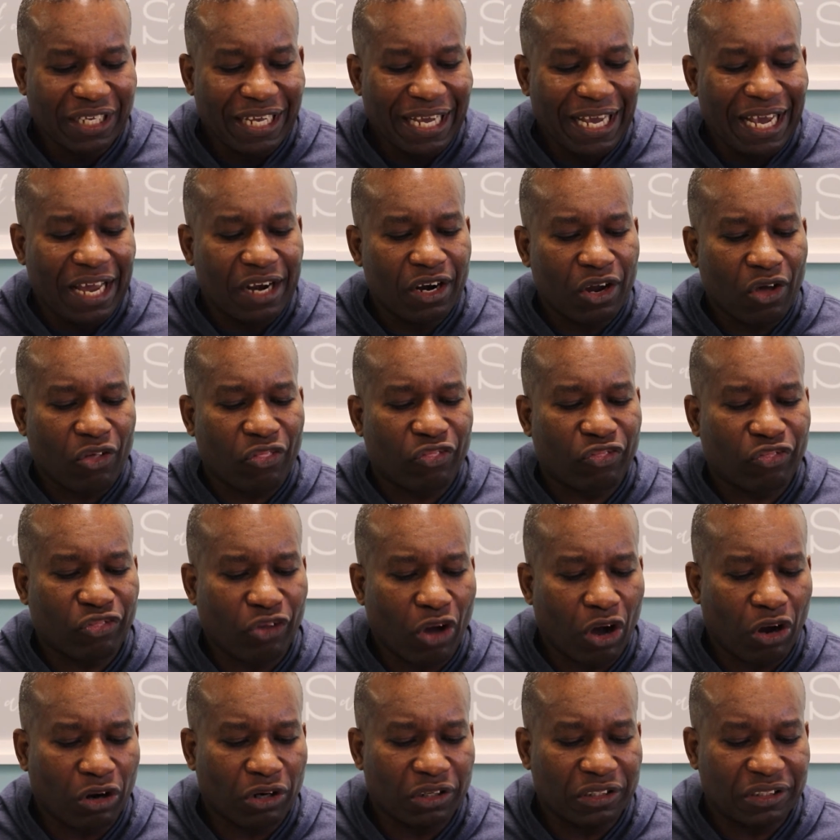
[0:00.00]
and
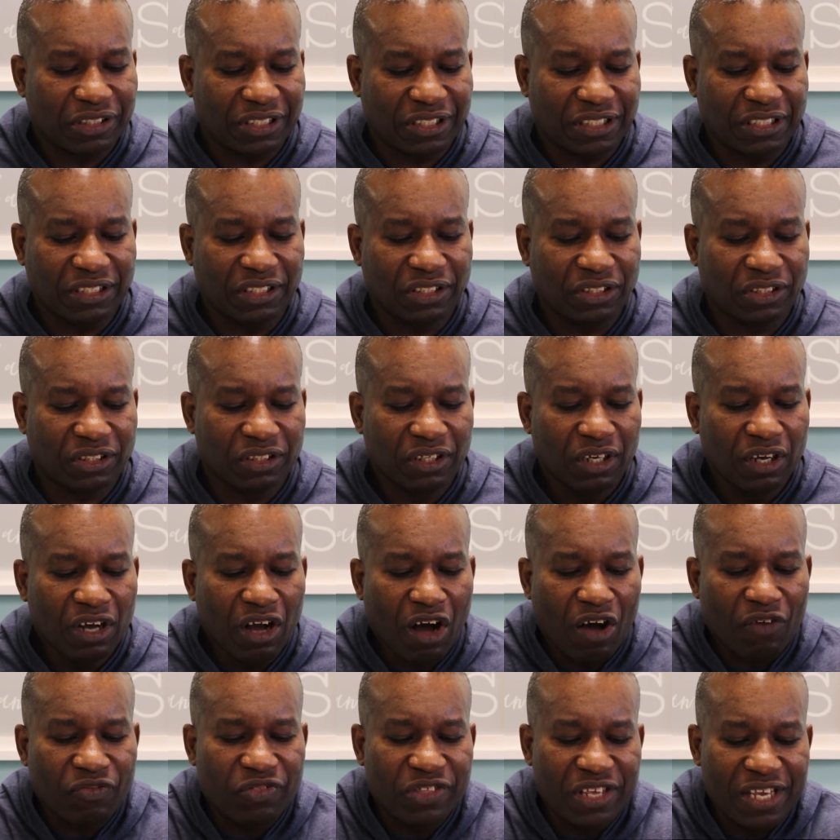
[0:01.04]
authorities
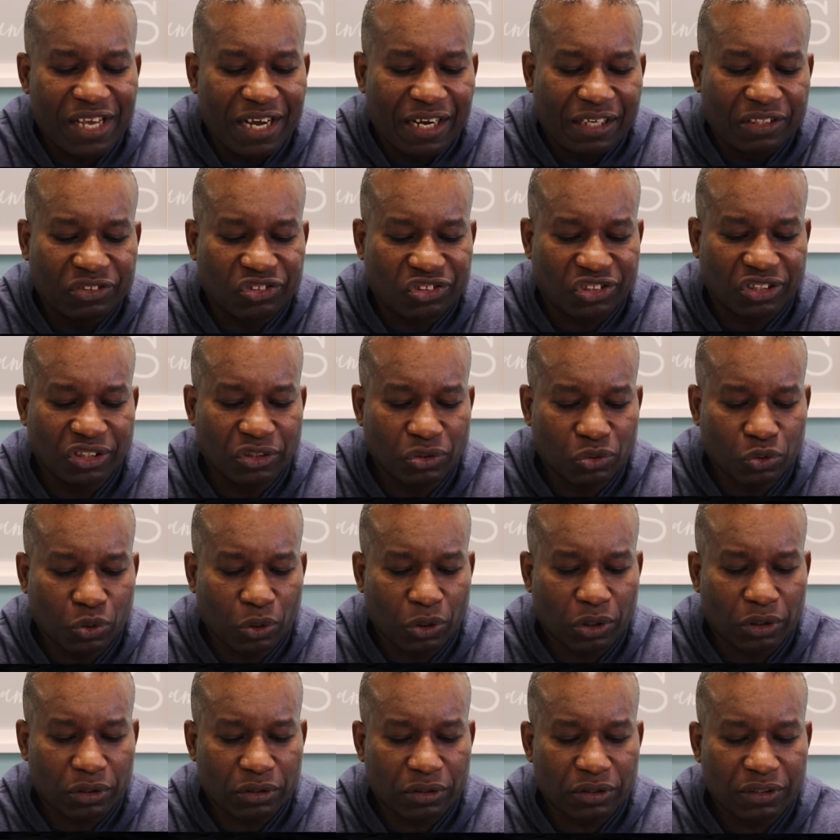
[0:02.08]
of the unseen
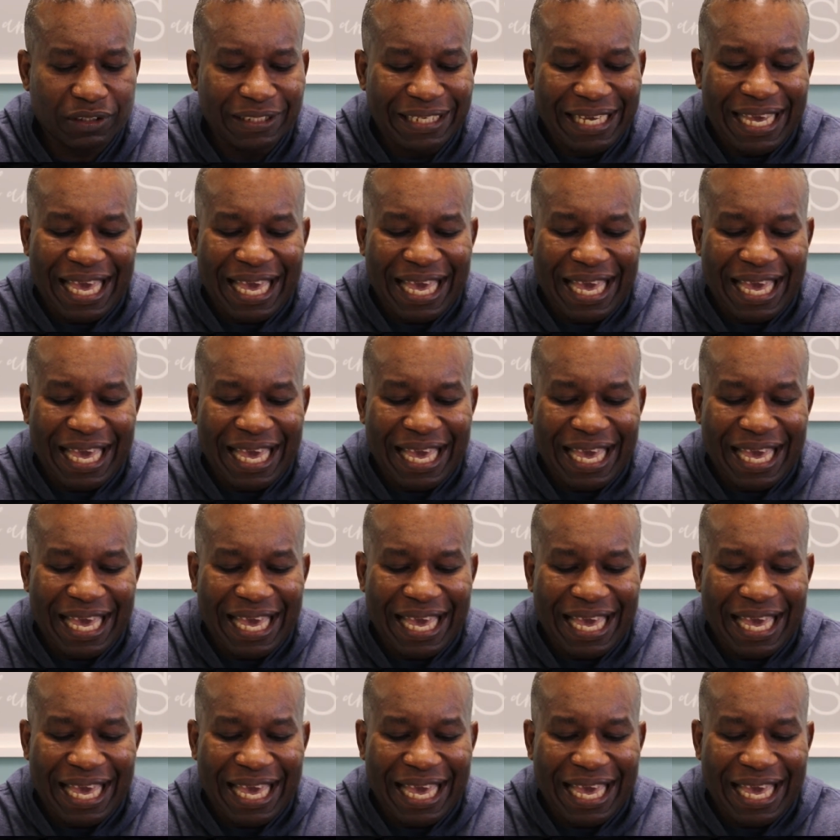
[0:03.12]
world,